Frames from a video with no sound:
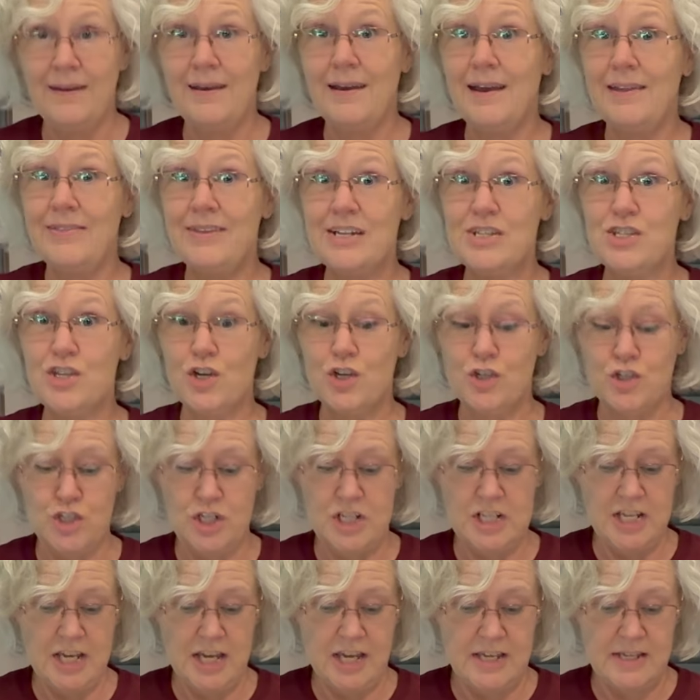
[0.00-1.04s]
And that's all she
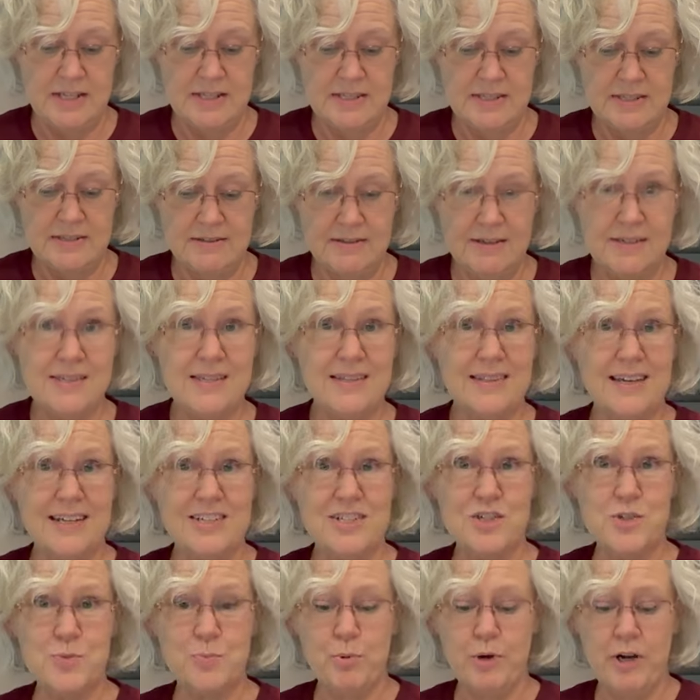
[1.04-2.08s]
takes. Isn't that
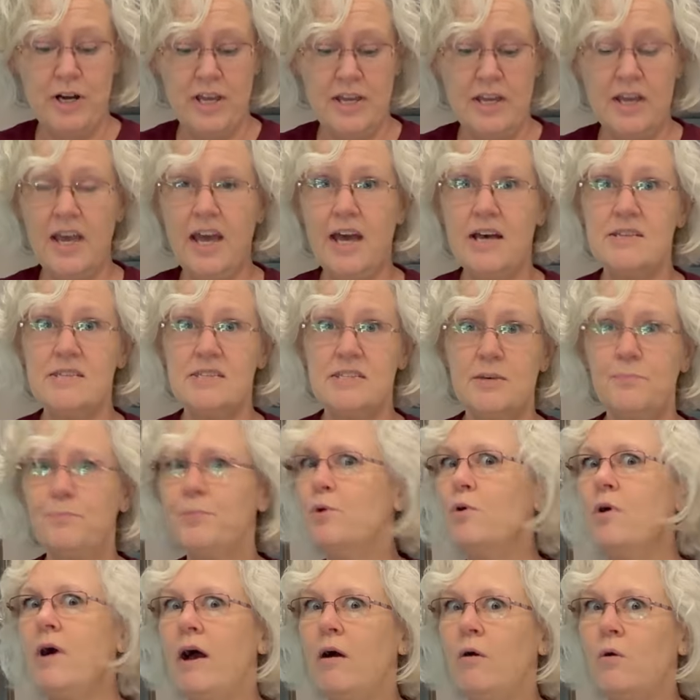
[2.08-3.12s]
just pretty? How
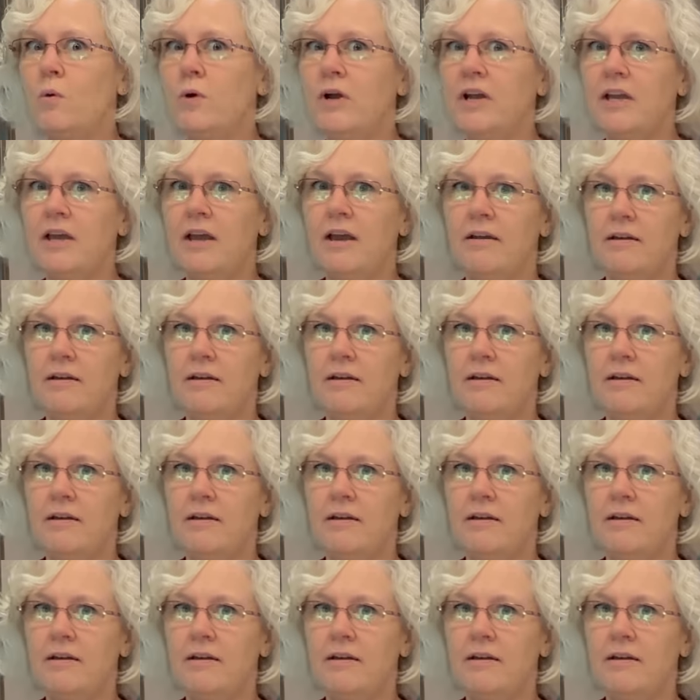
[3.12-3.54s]
simple, how quick